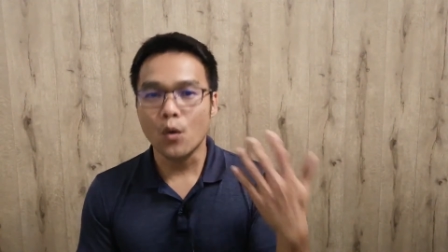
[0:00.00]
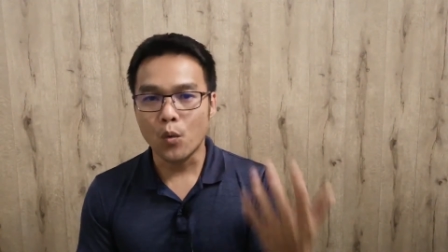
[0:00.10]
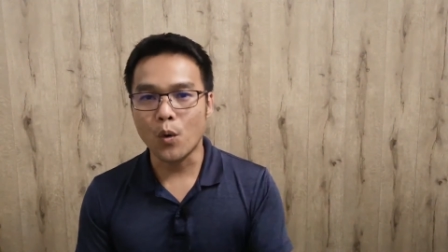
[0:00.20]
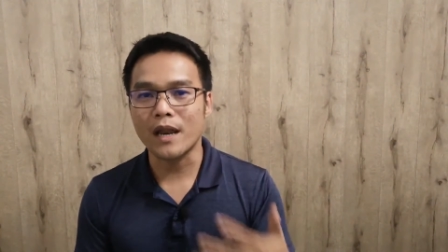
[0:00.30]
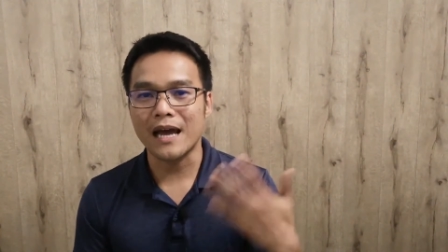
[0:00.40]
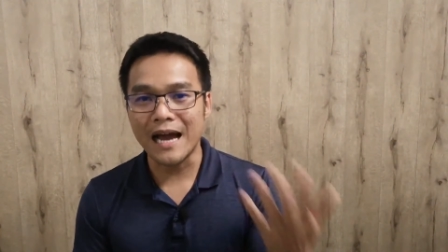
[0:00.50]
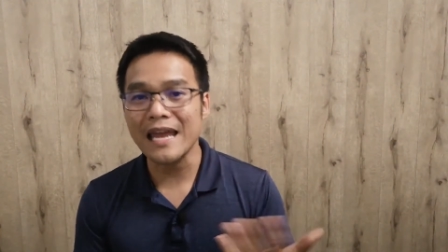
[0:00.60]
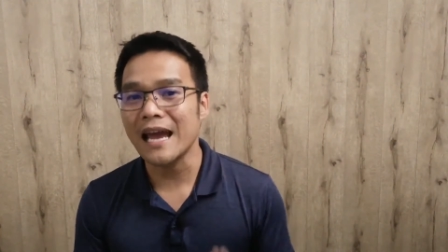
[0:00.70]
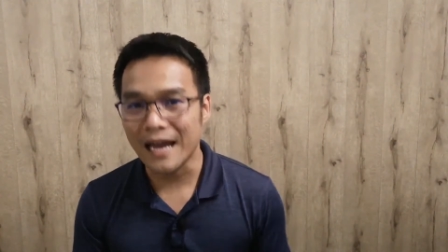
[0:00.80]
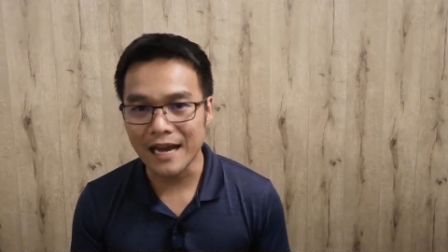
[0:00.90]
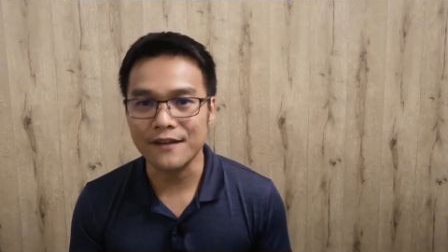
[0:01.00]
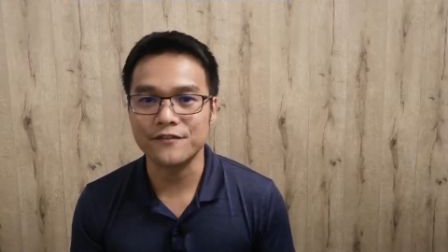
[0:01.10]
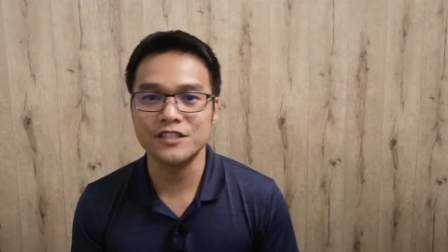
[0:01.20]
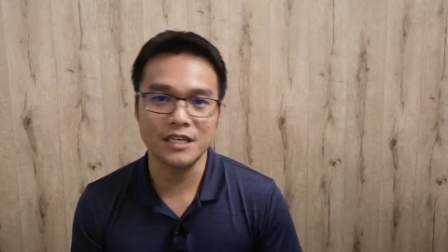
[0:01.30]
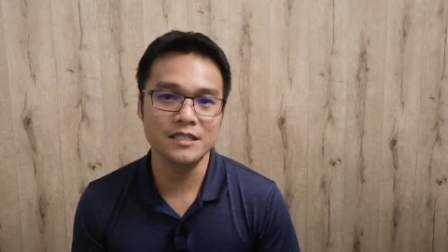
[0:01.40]
what I
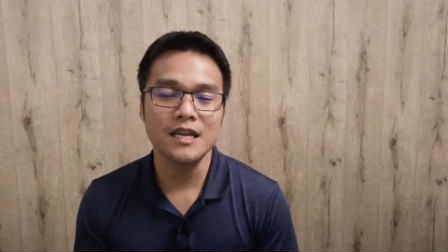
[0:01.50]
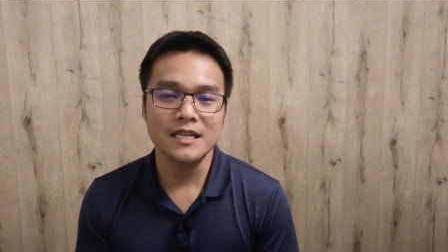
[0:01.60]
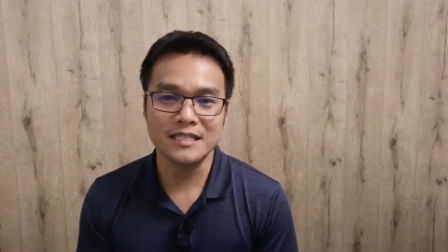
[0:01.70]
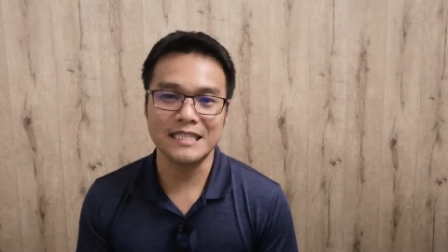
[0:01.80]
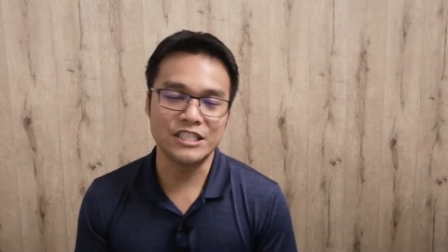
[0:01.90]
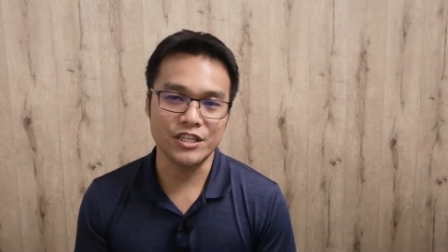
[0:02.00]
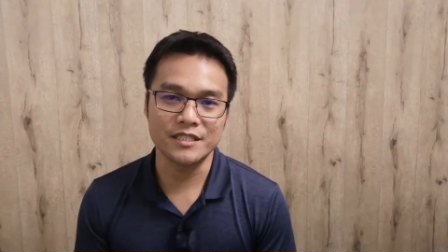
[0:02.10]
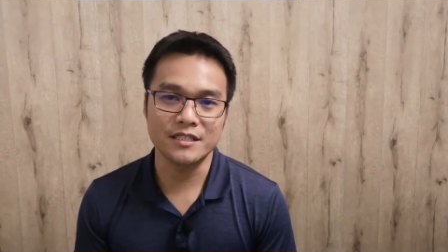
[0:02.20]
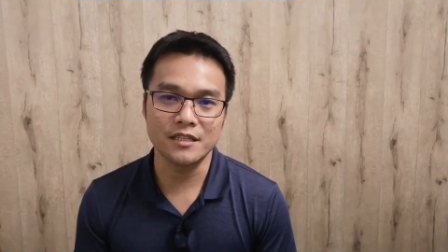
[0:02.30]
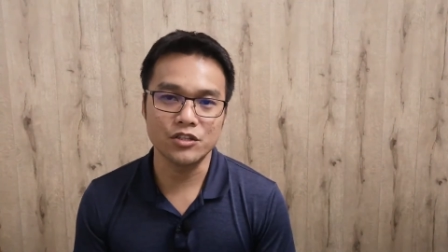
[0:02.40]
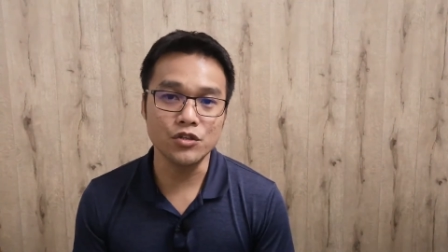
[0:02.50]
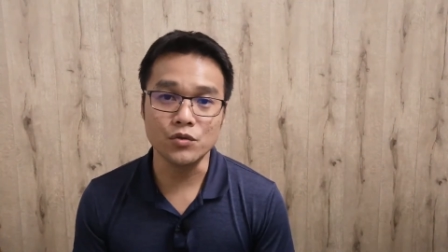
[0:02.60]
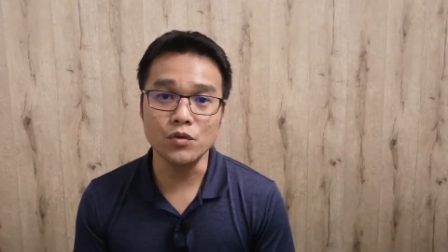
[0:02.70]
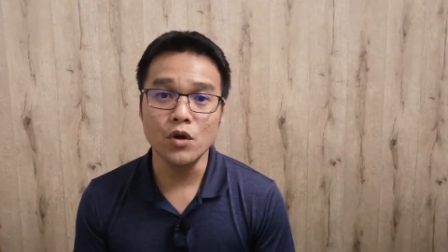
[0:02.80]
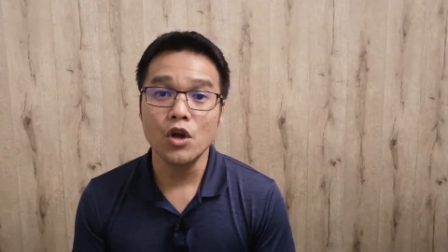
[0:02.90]
have just suggested
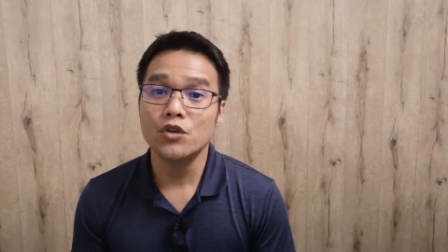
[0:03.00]
you